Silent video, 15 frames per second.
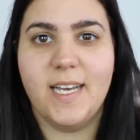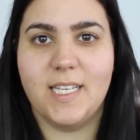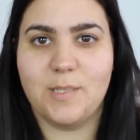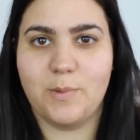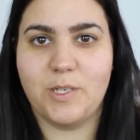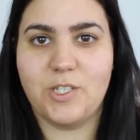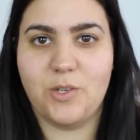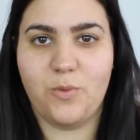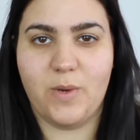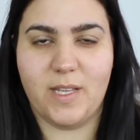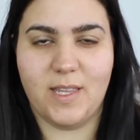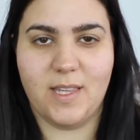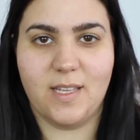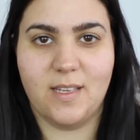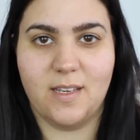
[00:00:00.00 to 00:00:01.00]
especially
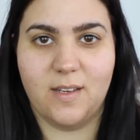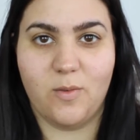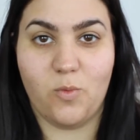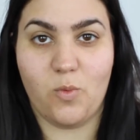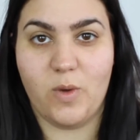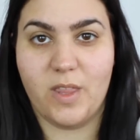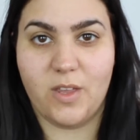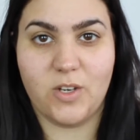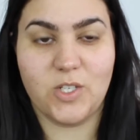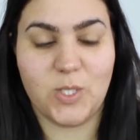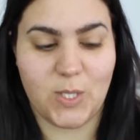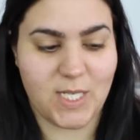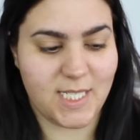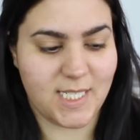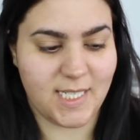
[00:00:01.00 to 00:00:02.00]
when the weather
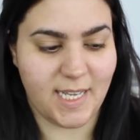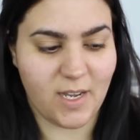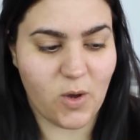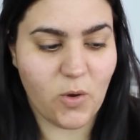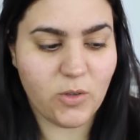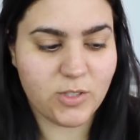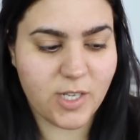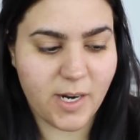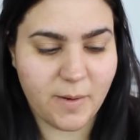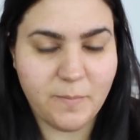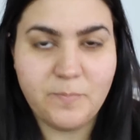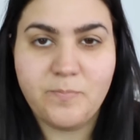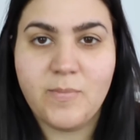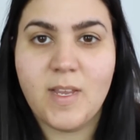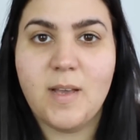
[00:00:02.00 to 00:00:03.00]
started to get
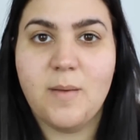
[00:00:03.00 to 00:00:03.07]
colder.